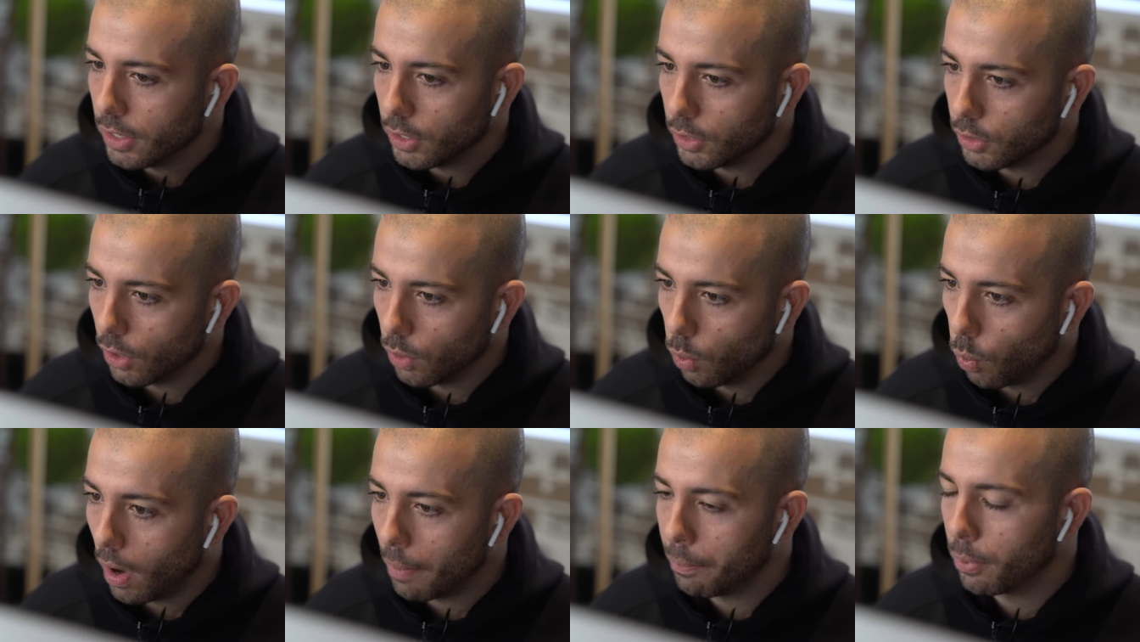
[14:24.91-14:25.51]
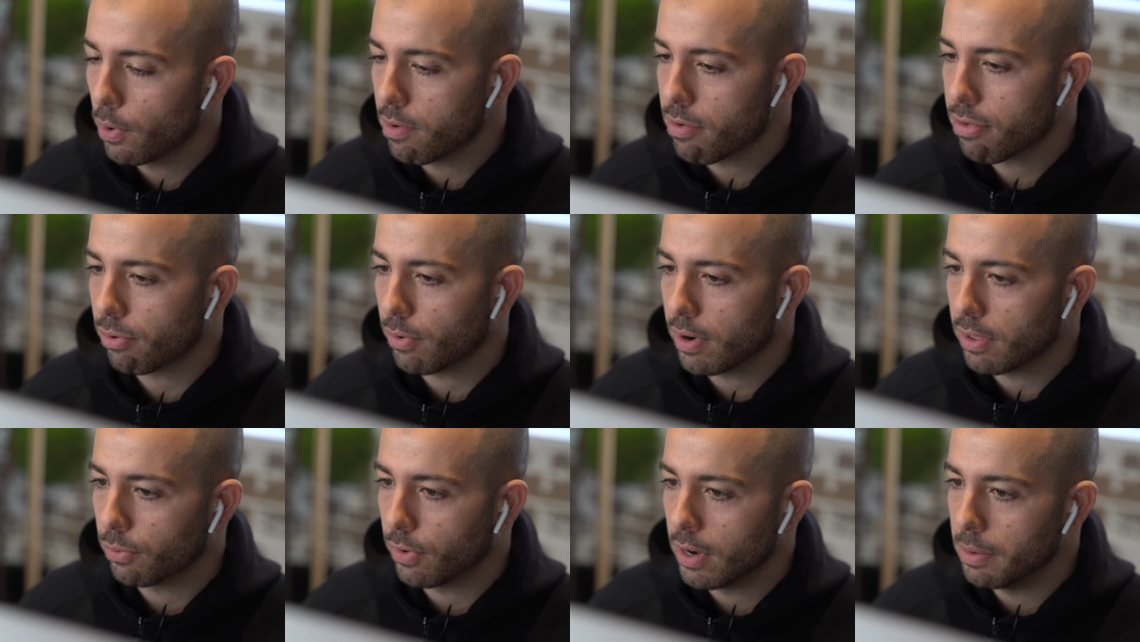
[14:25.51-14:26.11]
you know, one point
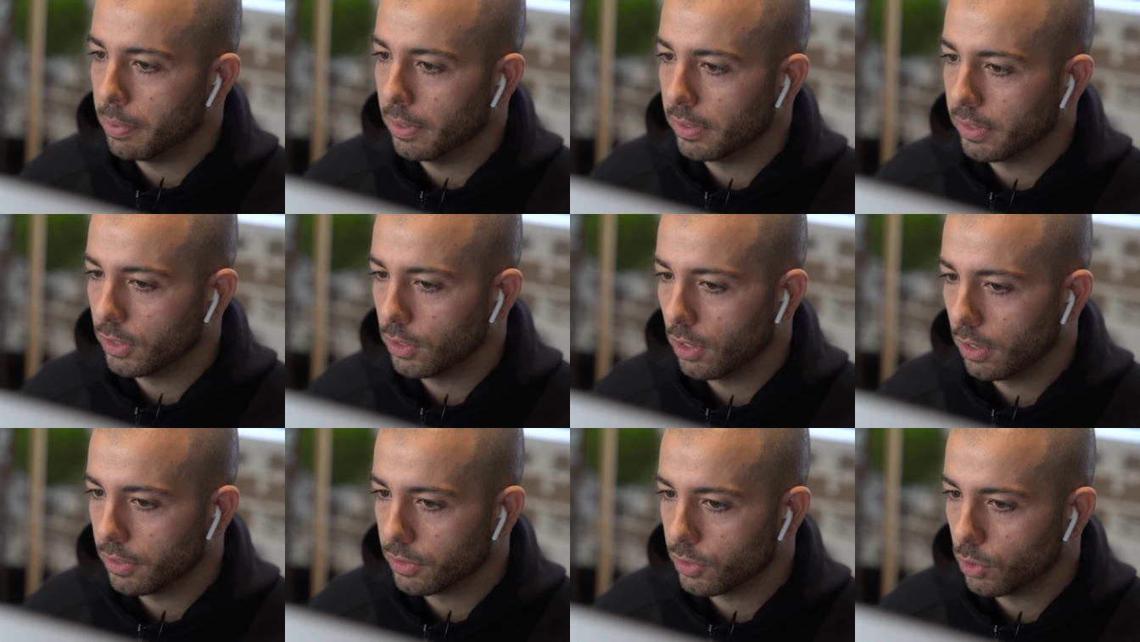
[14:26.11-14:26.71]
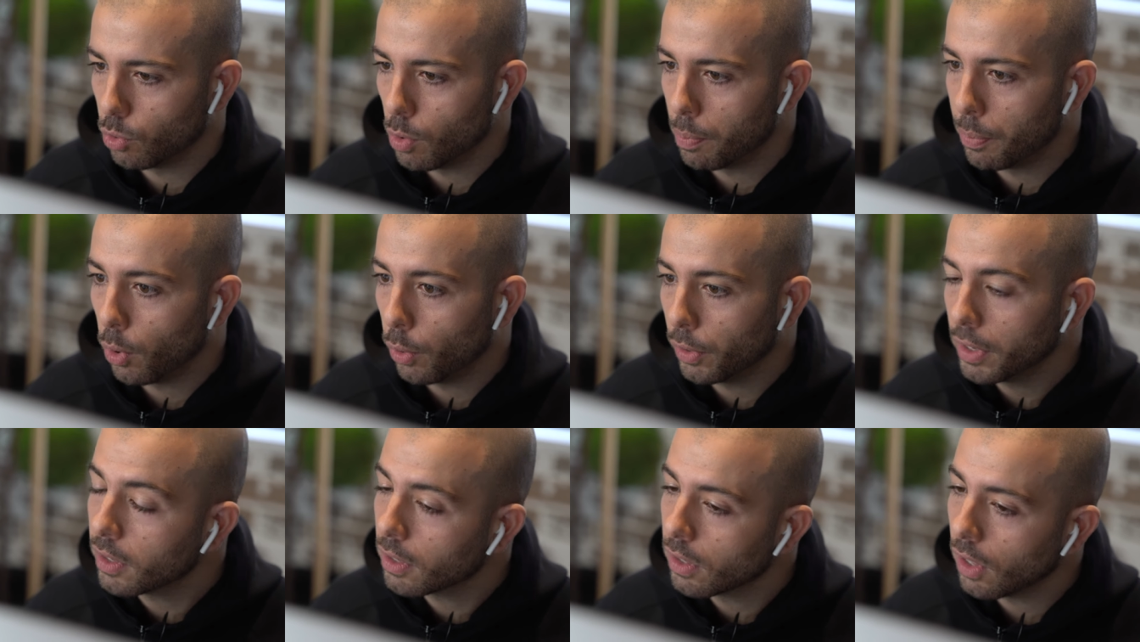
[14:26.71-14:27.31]
three three billion dollars in
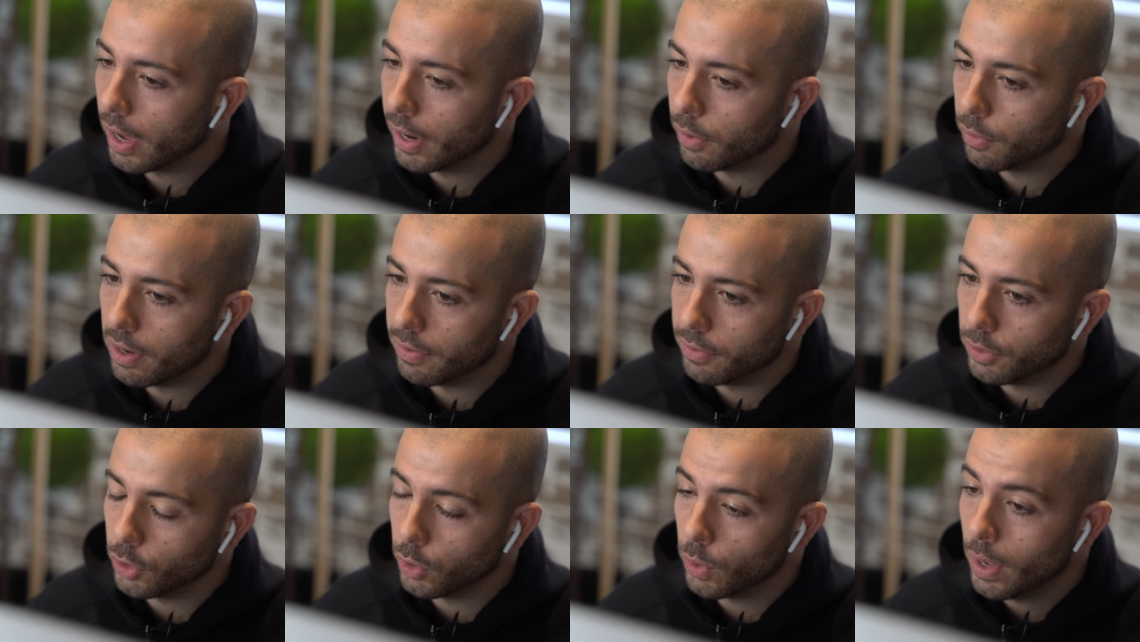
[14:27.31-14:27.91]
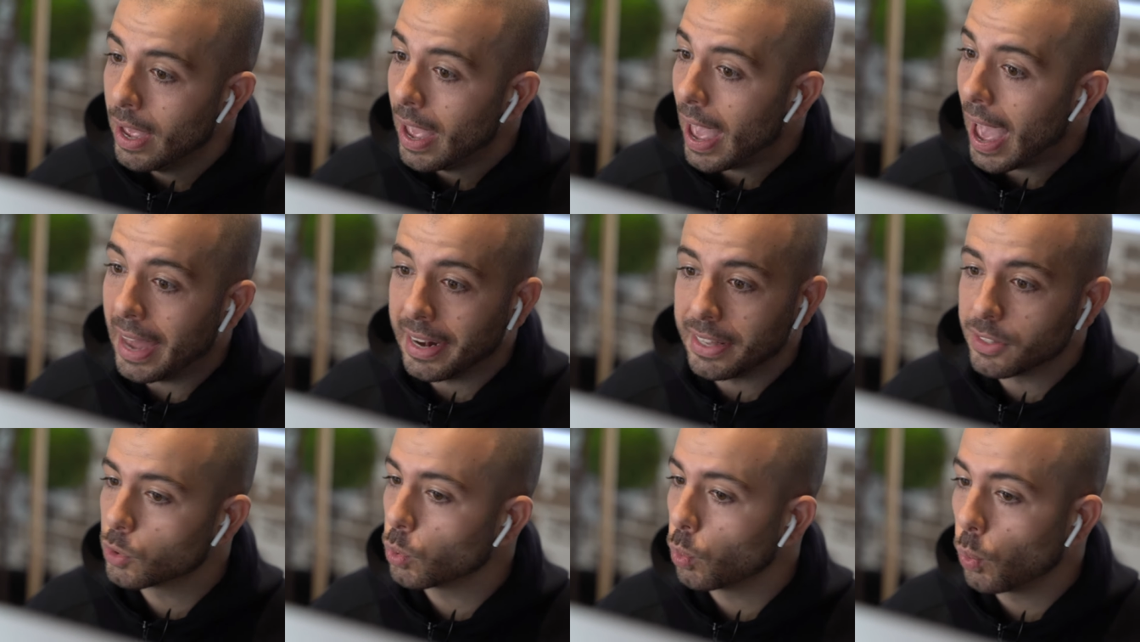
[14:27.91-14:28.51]
reported client revenue,
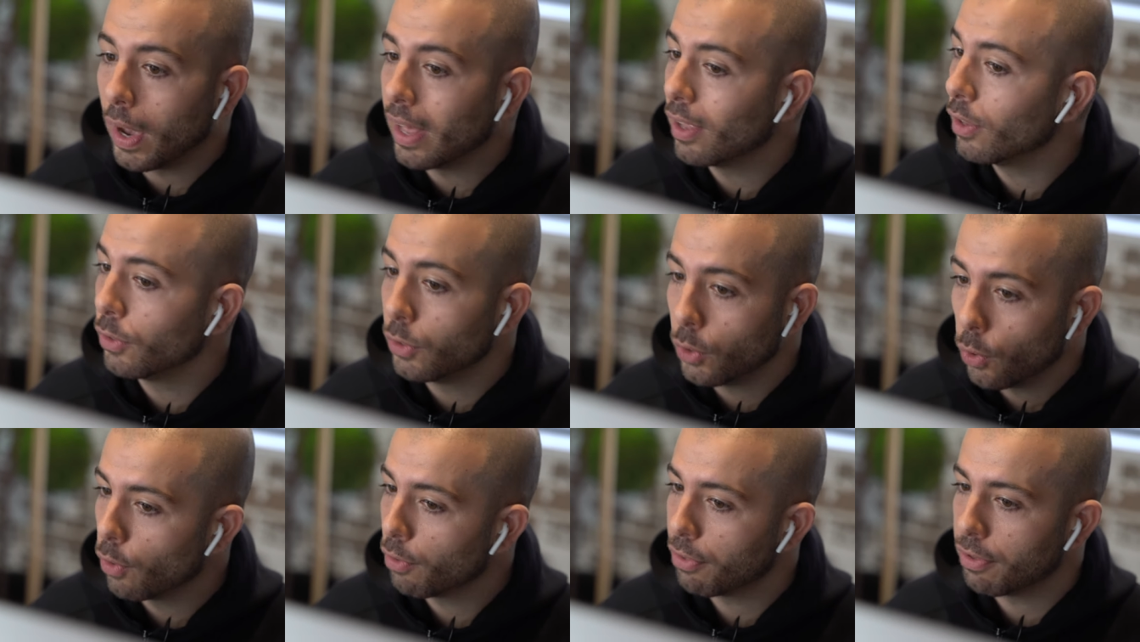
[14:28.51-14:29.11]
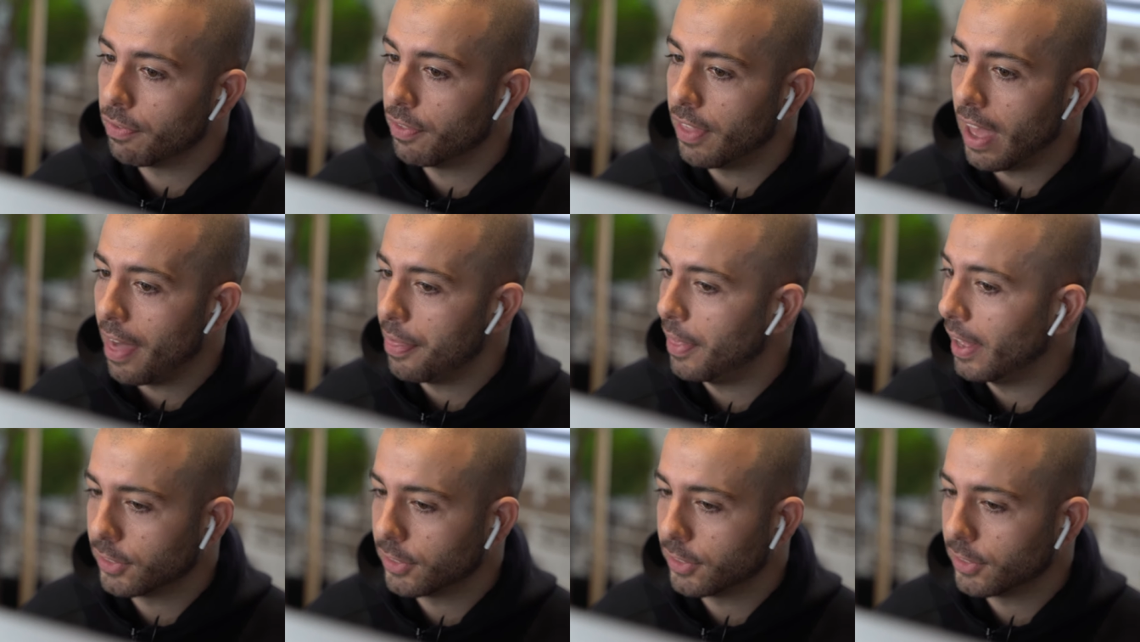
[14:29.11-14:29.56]
and it's well north of that.